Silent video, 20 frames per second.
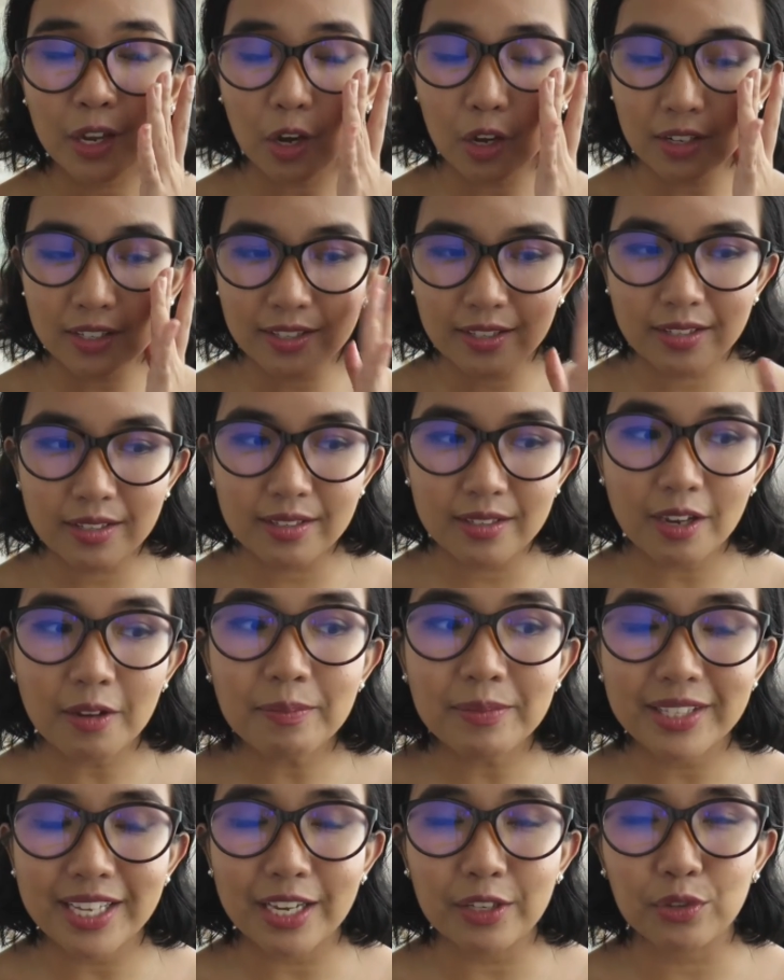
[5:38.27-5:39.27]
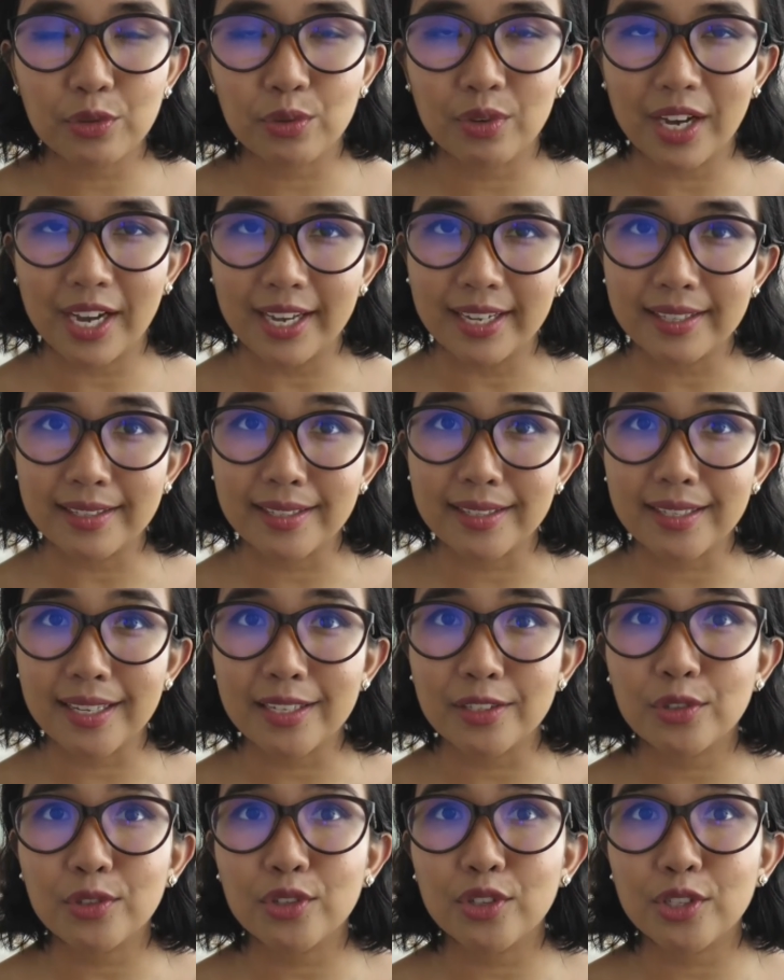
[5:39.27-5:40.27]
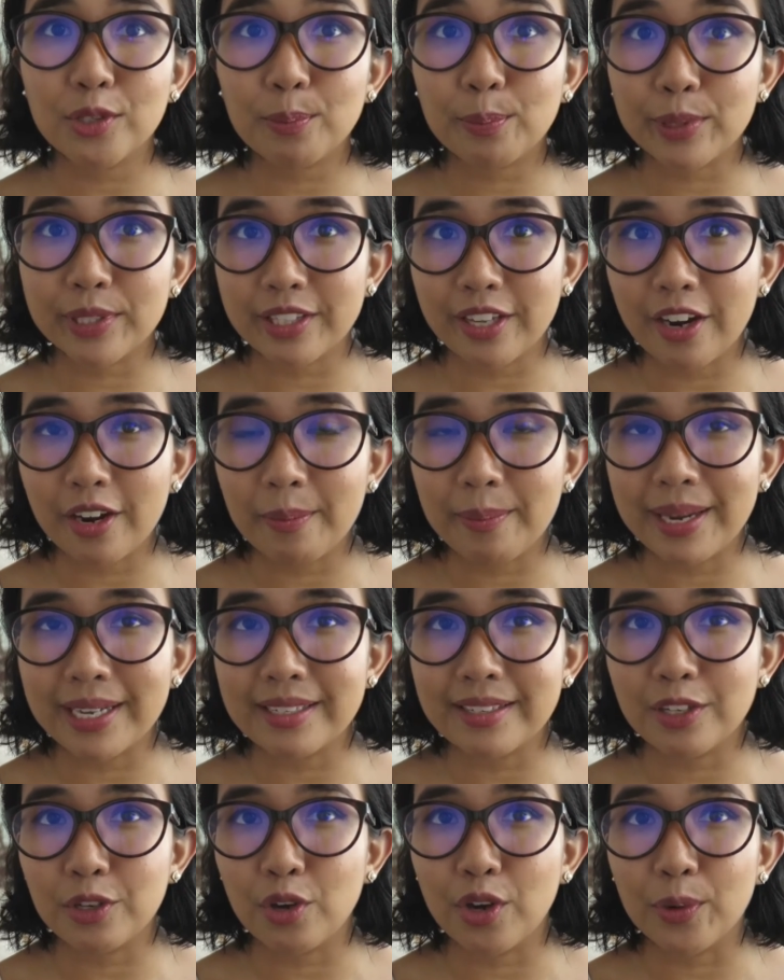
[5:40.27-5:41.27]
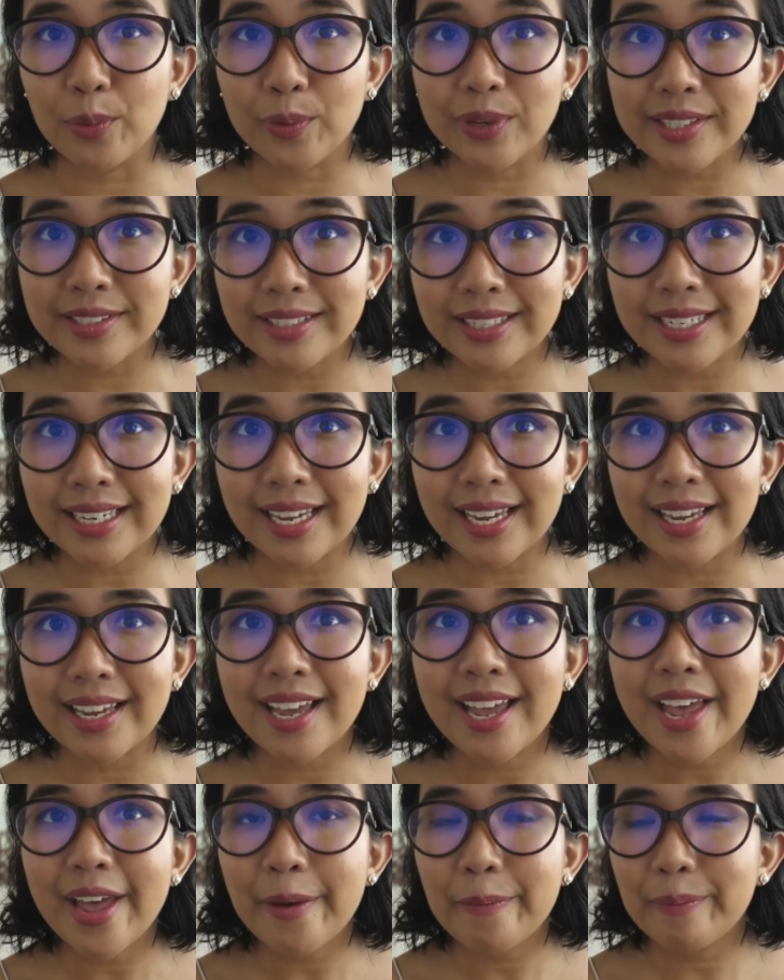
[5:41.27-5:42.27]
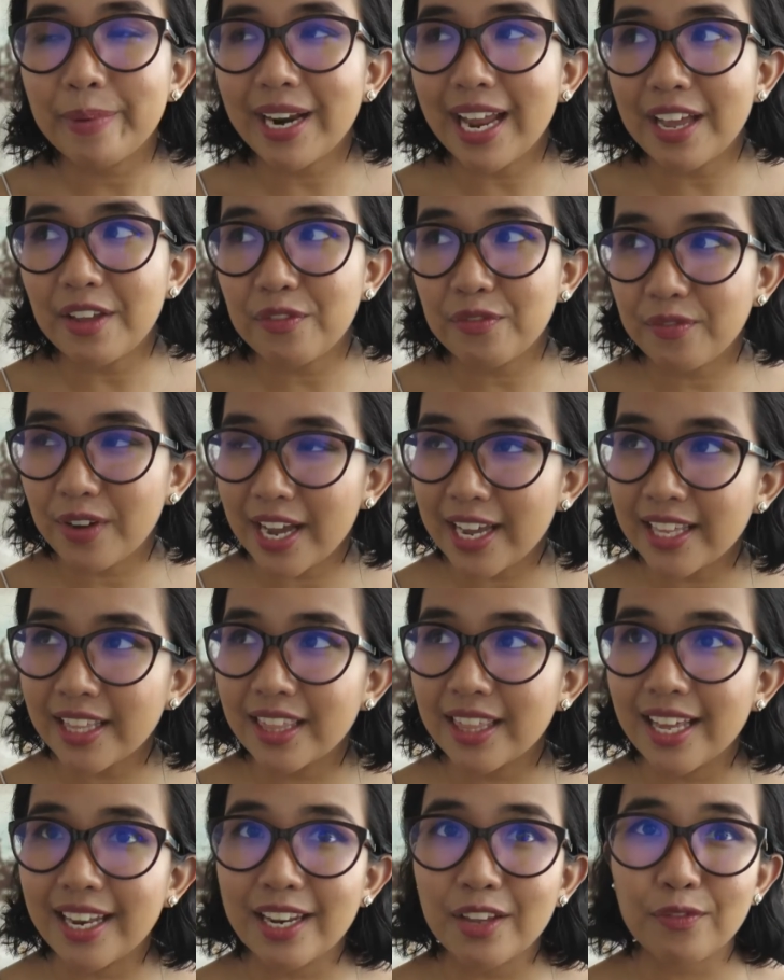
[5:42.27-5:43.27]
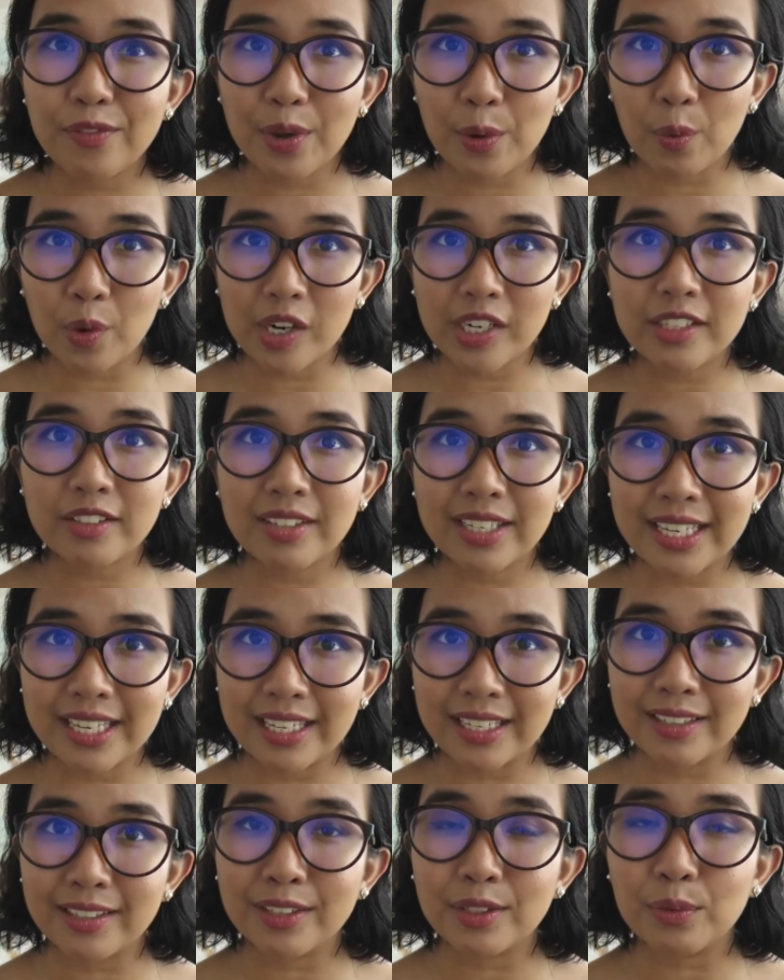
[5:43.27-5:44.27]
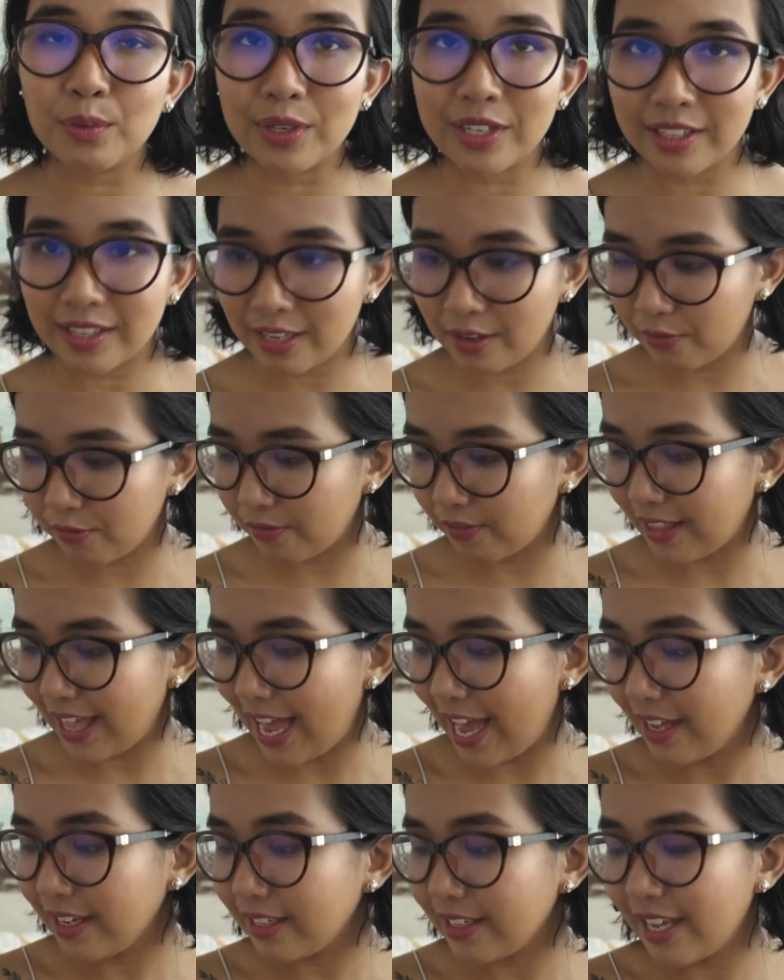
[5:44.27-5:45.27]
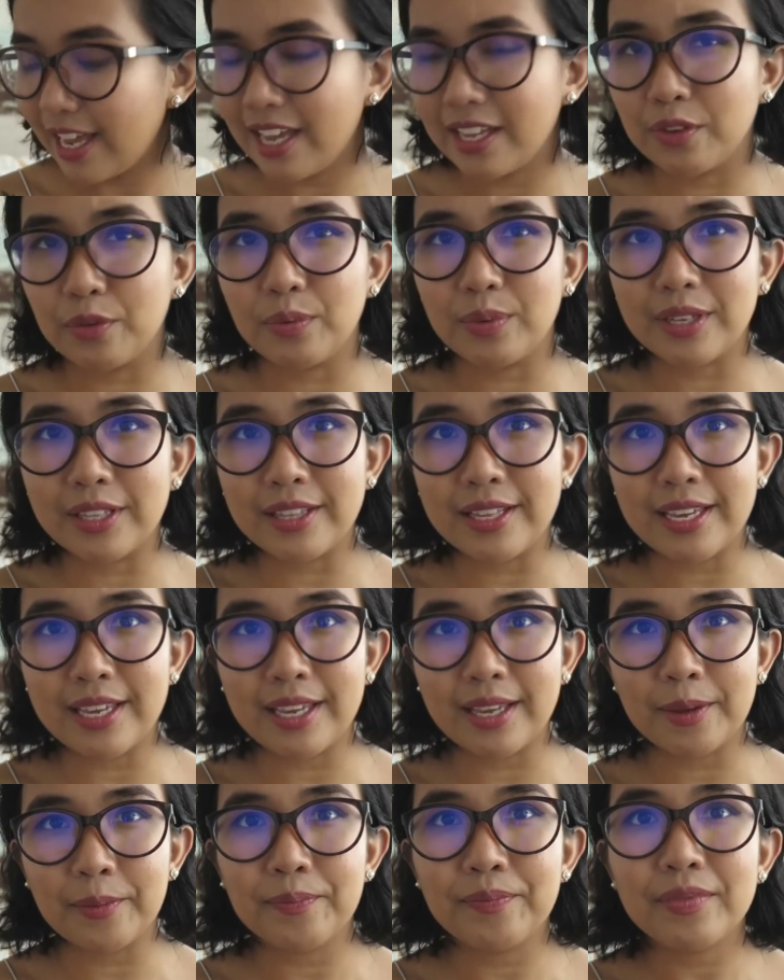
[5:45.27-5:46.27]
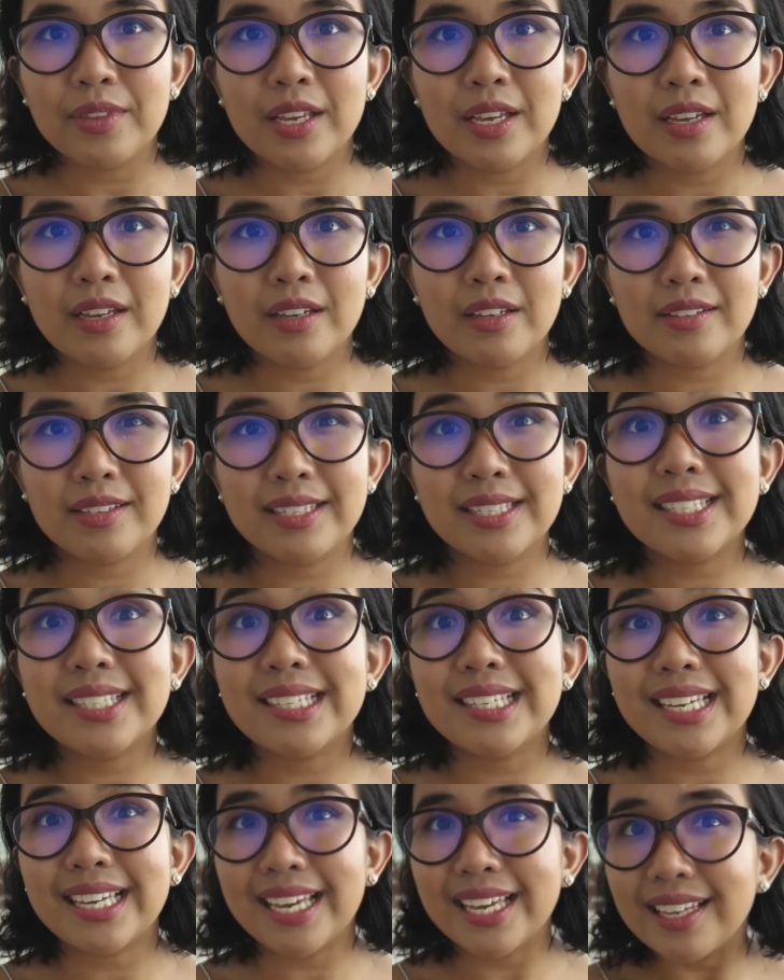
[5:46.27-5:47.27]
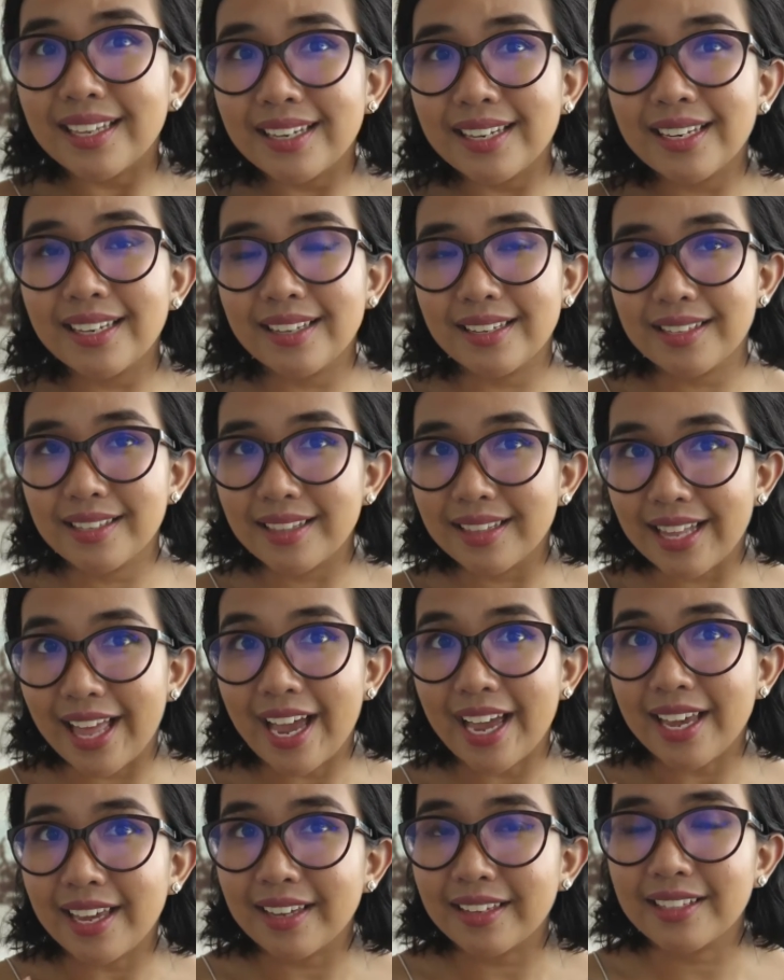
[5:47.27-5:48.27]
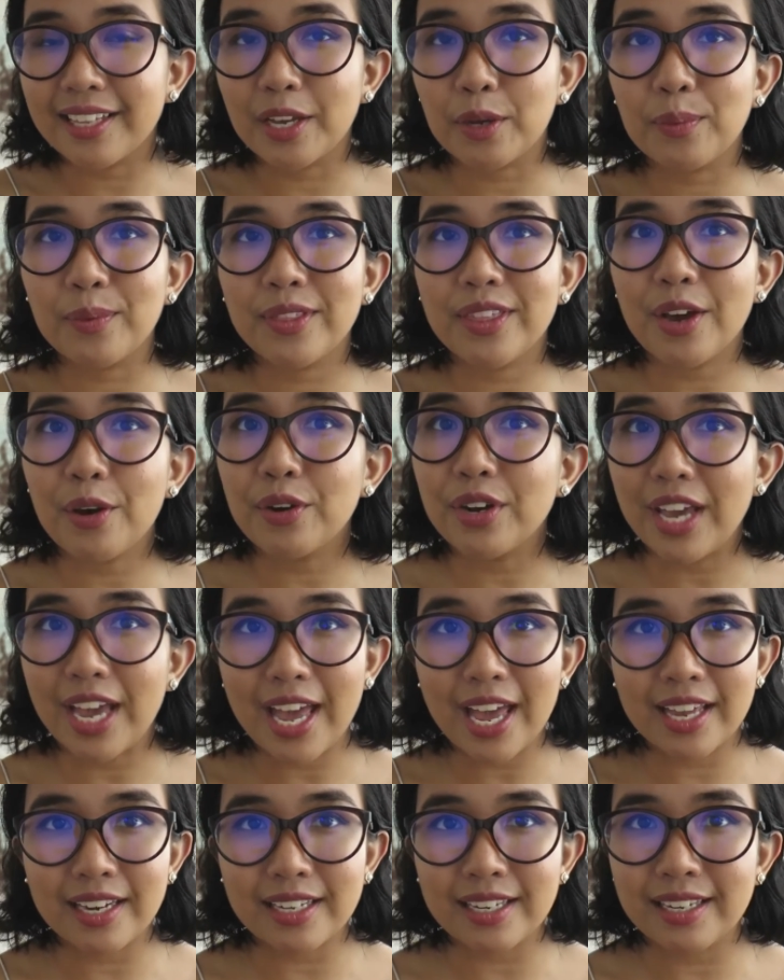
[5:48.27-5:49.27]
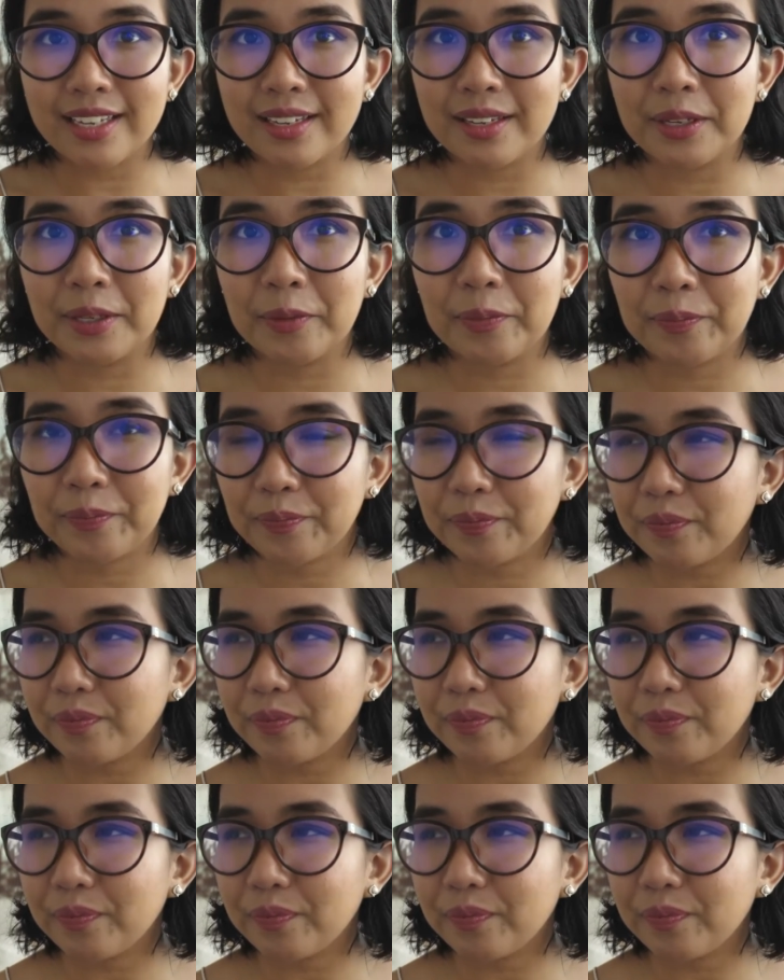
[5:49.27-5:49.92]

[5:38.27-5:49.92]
On some tattoo guides, it says to just put Terramycin on once a day, but I find that if I wanted to heal really flat and really skin-like, like without any